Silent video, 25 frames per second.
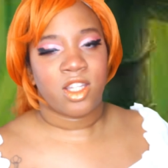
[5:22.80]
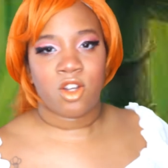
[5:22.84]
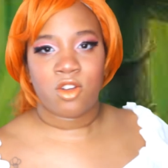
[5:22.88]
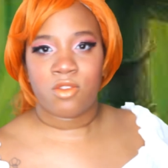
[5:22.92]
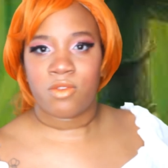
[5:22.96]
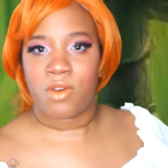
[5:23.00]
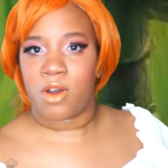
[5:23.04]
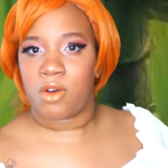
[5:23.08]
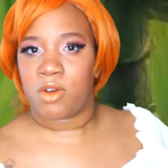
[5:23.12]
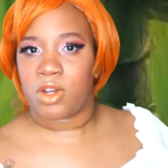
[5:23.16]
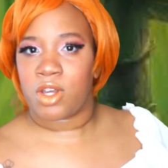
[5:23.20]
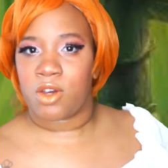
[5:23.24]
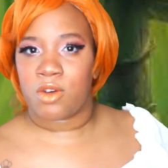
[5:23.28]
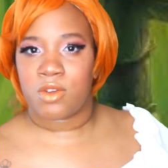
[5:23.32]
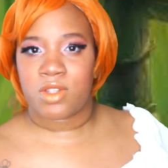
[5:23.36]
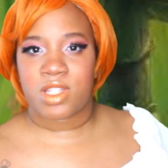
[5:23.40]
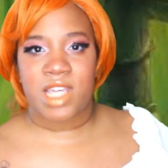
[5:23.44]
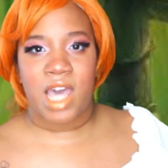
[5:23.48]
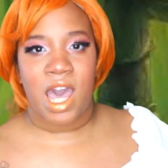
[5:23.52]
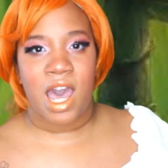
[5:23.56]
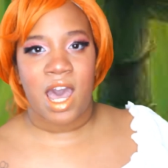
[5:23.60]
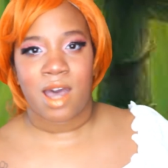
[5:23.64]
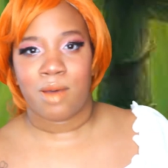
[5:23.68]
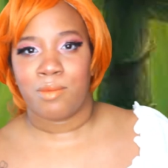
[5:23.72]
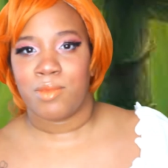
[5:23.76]
their photos,
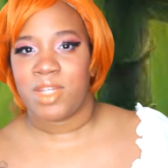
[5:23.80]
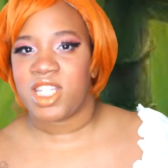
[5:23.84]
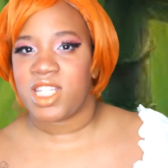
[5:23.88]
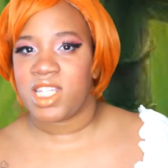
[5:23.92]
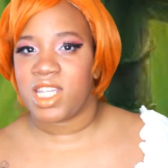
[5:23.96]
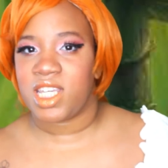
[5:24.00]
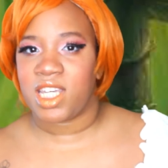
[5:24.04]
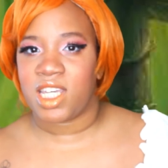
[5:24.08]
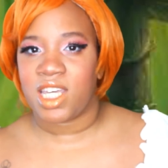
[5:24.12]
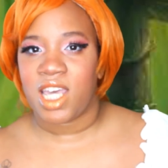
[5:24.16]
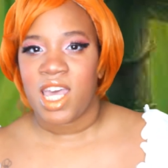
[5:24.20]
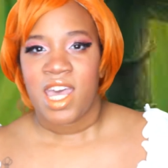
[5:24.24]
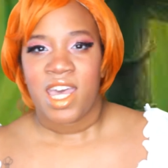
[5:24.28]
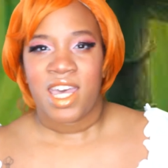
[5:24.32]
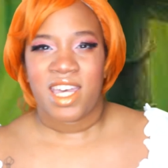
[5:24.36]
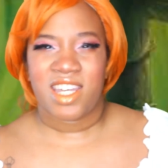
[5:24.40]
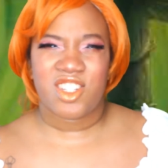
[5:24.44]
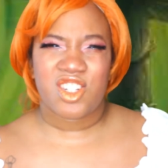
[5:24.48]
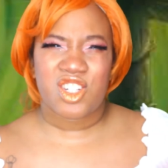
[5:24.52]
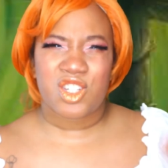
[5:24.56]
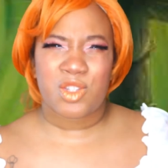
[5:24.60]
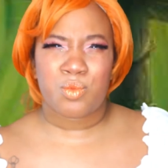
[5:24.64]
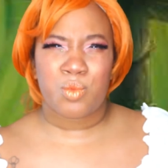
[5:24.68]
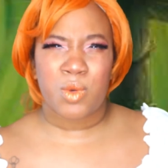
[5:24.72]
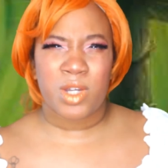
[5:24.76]
commenting, and
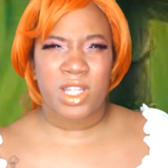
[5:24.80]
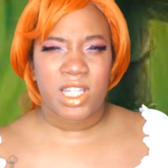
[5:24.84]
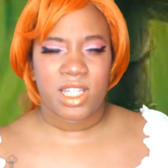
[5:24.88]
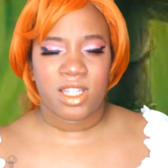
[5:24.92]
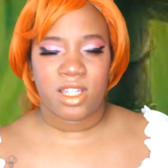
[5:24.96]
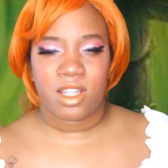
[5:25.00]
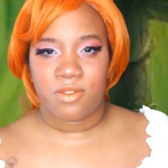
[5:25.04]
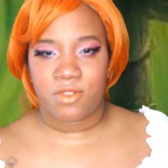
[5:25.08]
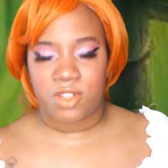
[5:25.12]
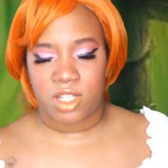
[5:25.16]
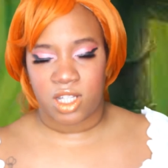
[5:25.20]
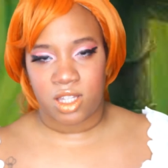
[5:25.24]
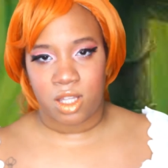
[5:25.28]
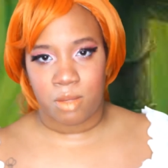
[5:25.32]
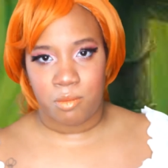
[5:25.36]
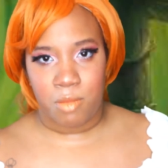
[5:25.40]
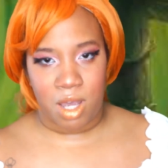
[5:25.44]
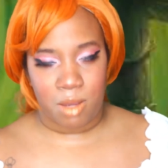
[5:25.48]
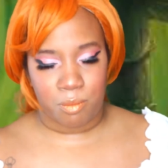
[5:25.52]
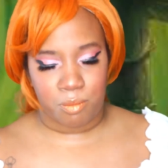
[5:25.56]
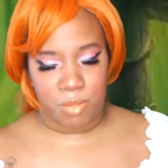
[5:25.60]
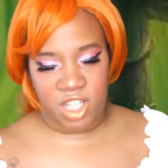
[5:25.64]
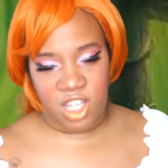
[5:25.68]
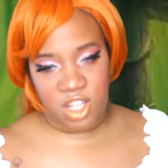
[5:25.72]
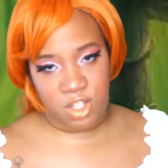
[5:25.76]
just really lifting them
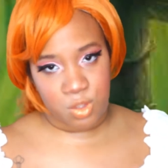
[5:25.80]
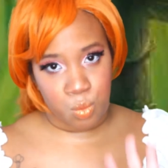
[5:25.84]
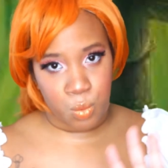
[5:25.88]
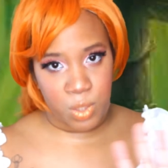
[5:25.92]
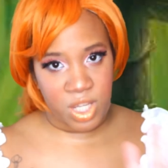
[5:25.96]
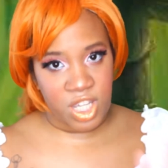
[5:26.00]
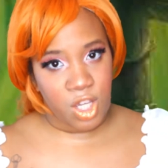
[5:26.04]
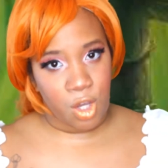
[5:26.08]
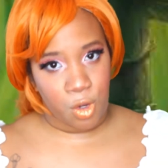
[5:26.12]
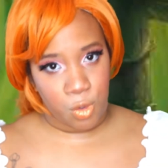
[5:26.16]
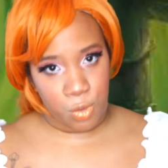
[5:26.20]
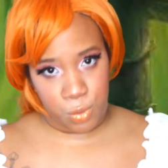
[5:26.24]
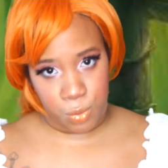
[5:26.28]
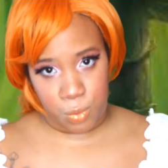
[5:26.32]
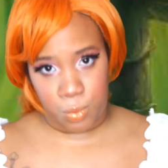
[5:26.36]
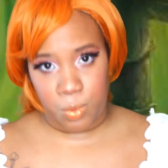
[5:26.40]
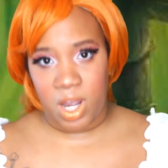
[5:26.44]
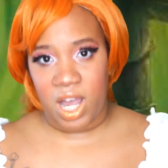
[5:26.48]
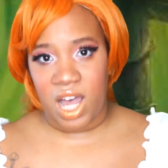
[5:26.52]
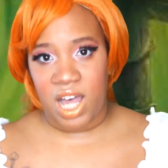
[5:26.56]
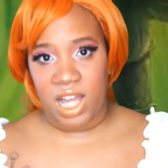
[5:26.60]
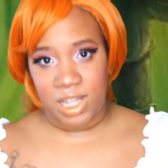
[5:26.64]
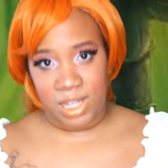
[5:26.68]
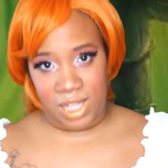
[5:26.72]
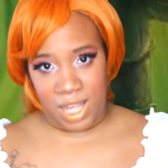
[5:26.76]
up because we go through
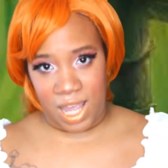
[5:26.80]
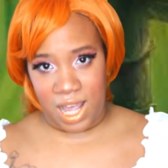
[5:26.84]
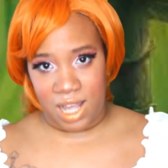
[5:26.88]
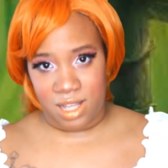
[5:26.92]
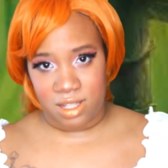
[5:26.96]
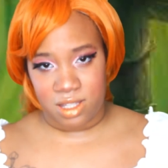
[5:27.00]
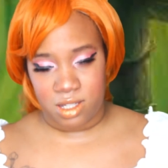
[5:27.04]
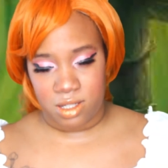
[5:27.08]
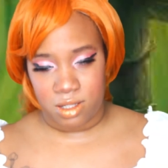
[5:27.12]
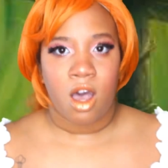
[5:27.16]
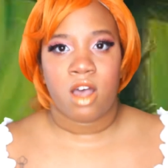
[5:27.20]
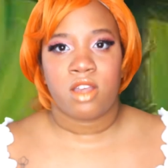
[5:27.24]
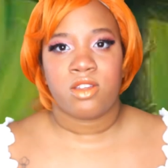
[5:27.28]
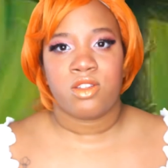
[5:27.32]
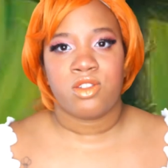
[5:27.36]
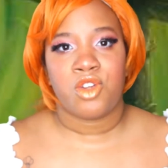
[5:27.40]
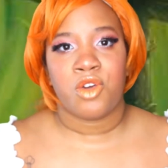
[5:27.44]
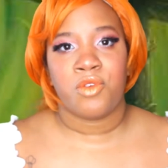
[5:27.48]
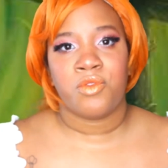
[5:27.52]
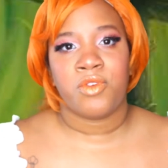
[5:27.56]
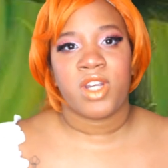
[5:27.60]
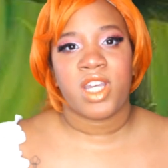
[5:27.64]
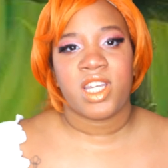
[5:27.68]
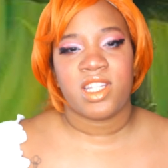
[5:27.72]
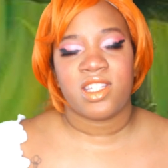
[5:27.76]
a lot. Also,
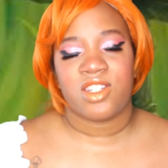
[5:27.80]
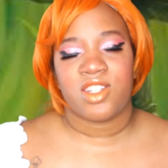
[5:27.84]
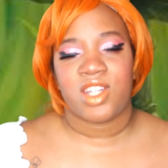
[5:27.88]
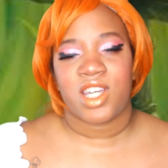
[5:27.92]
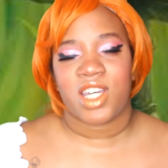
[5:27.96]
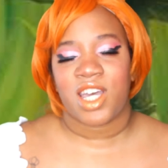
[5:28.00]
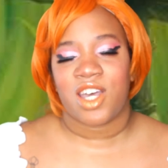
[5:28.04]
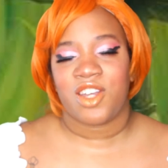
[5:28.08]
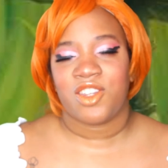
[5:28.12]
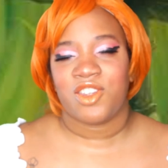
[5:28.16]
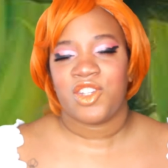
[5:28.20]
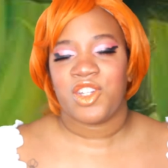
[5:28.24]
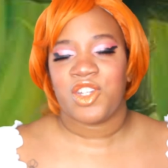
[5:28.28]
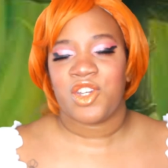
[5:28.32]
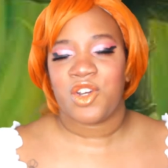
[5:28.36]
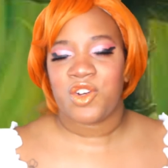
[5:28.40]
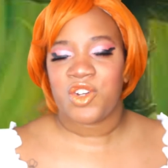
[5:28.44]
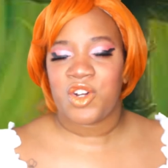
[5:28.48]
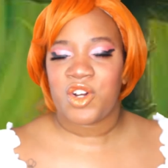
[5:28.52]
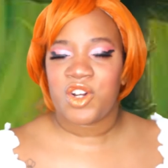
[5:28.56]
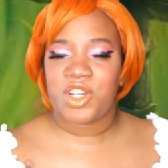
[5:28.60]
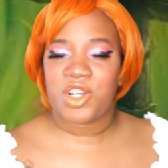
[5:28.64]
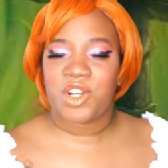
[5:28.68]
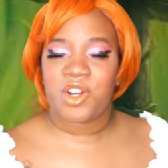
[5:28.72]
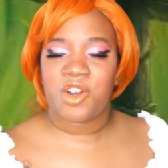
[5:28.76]
don't forget to check out the Your
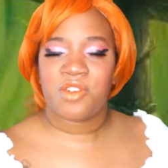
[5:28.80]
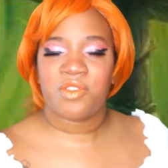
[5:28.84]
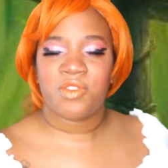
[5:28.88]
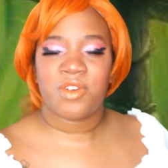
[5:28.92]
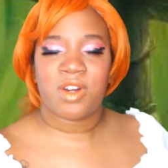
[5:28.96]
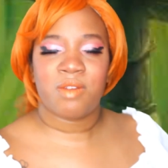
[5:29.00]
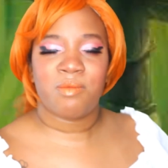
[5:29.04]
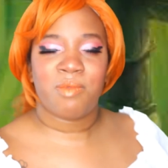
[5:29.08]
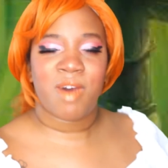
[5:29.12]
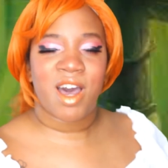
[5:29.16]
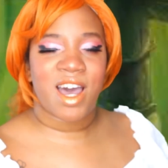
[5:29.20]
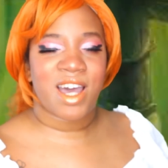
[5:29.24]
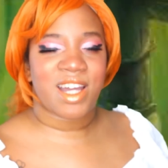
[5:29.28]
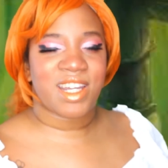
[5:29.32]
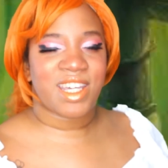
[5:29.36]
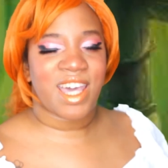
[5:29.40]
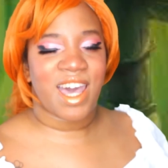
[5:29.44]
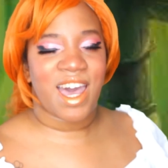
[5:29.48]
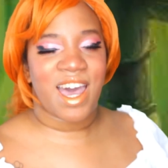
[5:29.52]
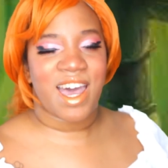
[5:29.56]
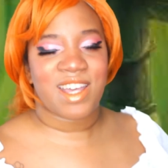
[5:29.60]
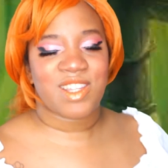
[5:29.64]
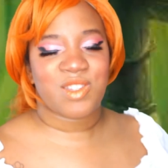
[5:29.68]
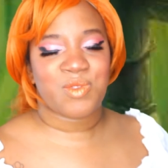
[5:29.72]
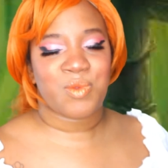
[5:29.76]
Nerdy Girlfriend
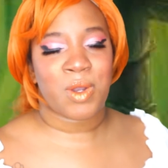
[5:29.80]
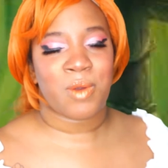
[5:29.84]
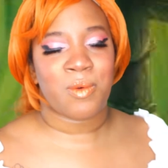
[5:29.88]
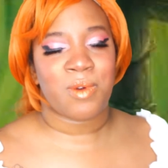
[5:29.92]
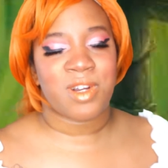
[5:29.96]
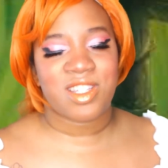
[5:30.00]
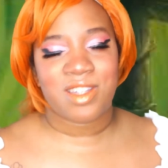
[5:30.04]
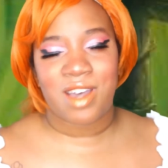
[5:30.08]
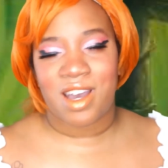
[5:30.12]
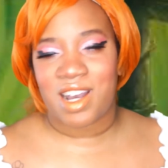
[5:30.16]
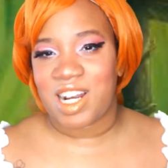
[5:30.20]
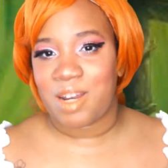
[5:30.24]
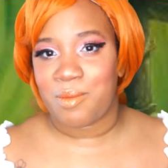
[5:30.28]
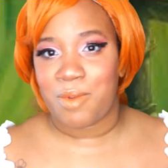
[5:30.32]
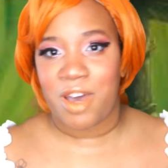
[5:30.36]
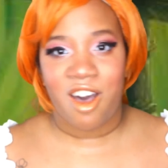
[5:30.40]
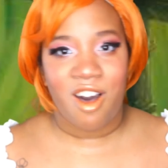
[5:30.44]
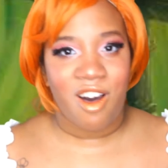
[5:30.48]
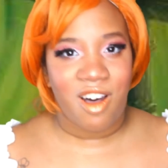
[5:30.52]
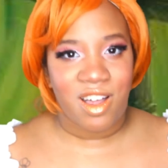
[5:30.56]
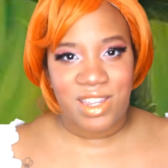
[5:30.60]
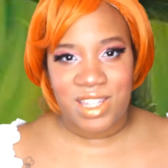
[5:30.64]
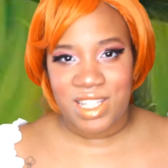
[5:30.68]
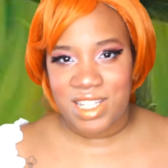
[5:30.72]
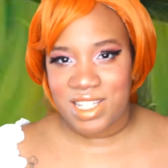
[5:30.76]
podcast where we're talking about
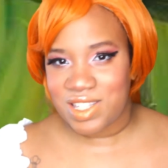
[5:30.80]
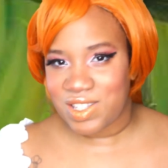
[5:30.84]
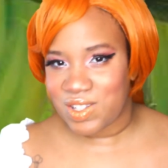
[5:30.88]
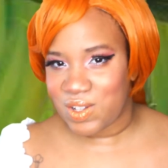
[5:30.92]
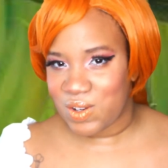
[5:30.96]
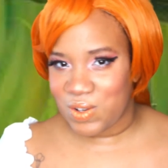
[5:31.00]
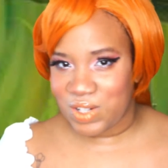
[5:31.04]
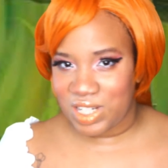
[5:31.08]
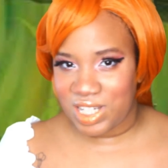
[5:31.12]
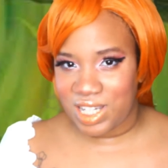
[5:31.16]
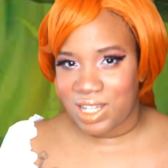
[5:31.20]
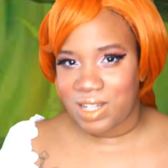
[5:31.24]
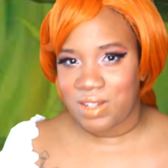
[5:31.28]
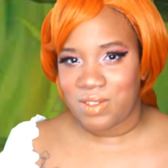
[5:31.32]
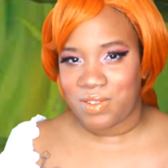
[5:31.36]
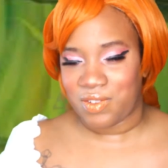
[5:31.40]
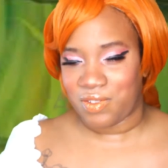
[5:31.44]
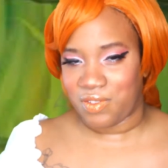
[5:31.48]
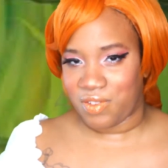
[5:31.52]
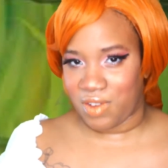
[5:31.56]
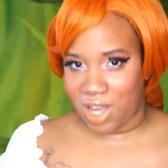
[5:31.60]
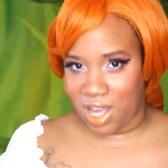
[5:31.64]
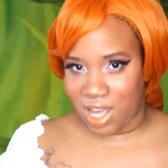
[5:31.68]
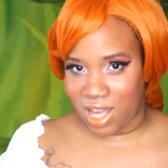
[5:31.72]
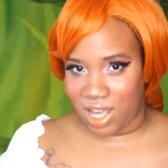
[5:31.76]
all things nerdy and
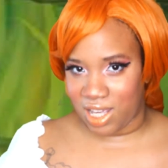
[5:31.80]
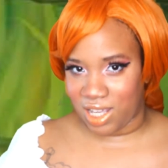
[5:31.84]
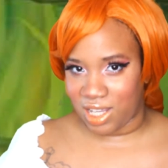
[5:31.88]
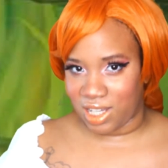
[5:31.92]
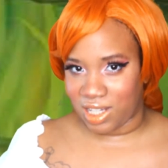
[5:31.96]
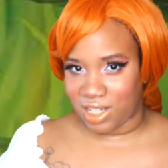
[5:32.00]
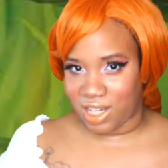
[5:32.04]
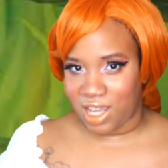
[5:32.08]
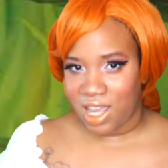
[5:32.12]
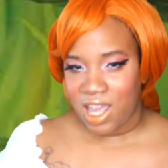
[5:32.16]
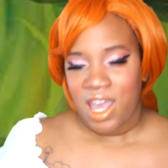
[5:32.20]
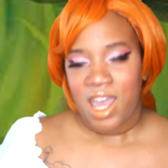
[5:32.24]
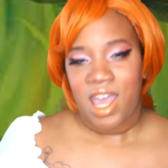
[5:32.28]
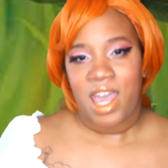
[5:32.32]
fun.